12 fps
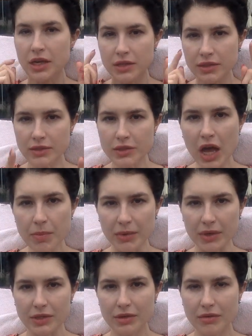Stop
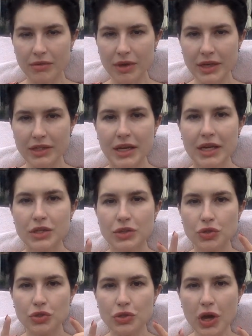it, right?
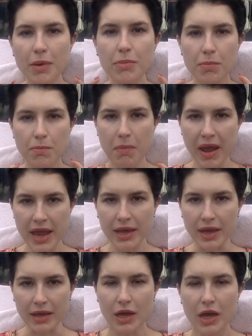Stop
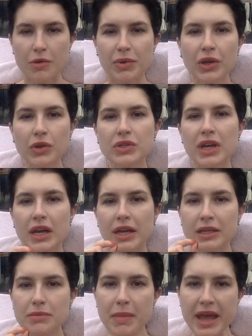picking, because
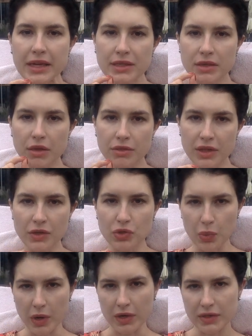it makes
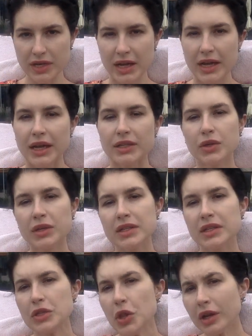things worse. So it's
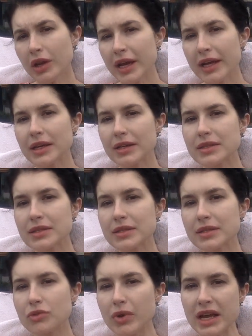not like
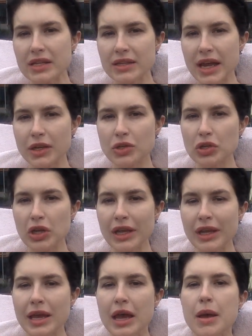stress
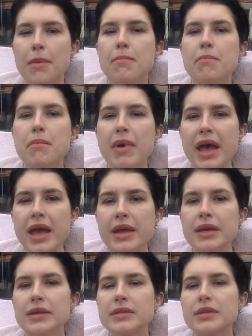actually
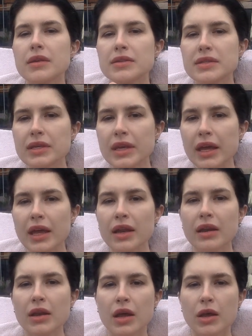makes
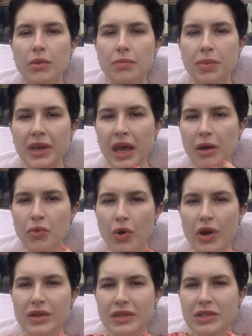skin become
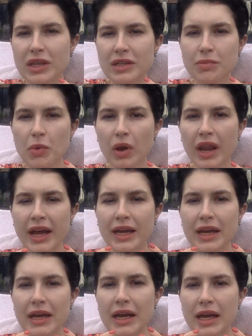worse. It's more like
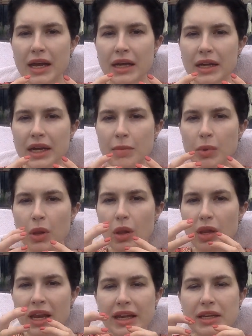a couple,
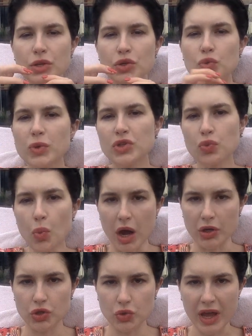like a Swiss
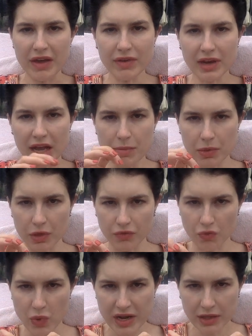watch. You have a couple of
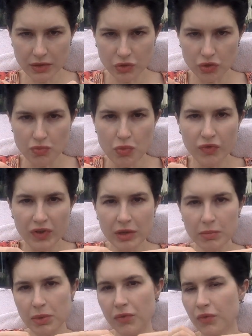wheels
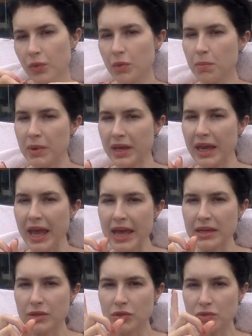moving before the big
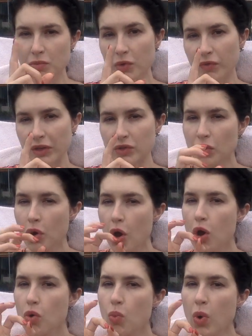hand is moving. So
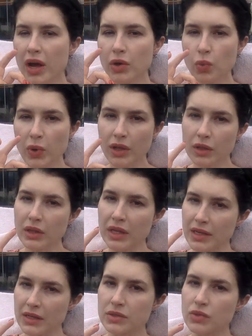one wheel
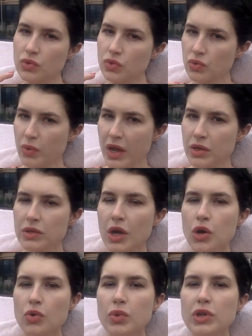is stress,
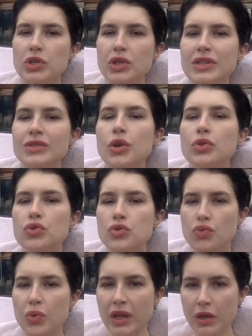which is
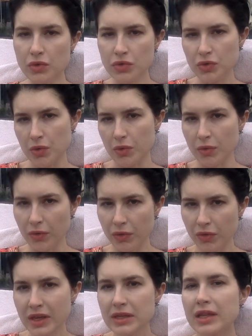triggering certain
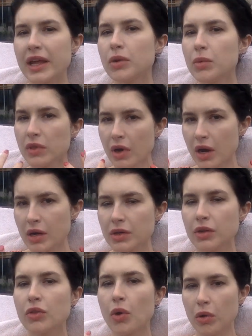things, like with
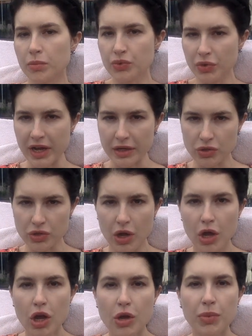acne, the oil production,
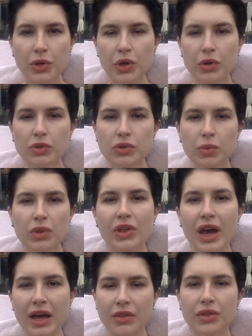but also with
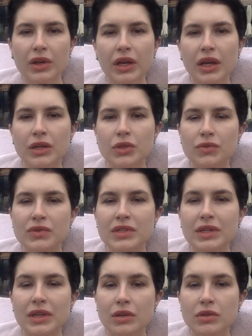other kind of
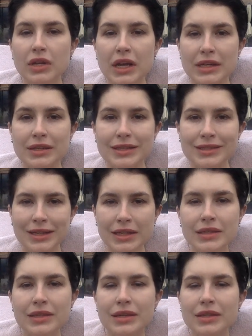skin
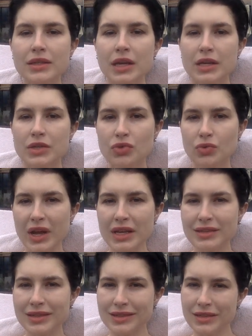diseases,
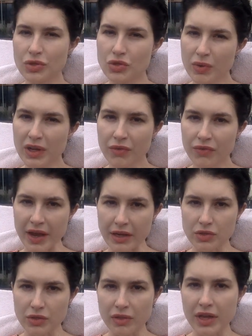stress is a trigger factor.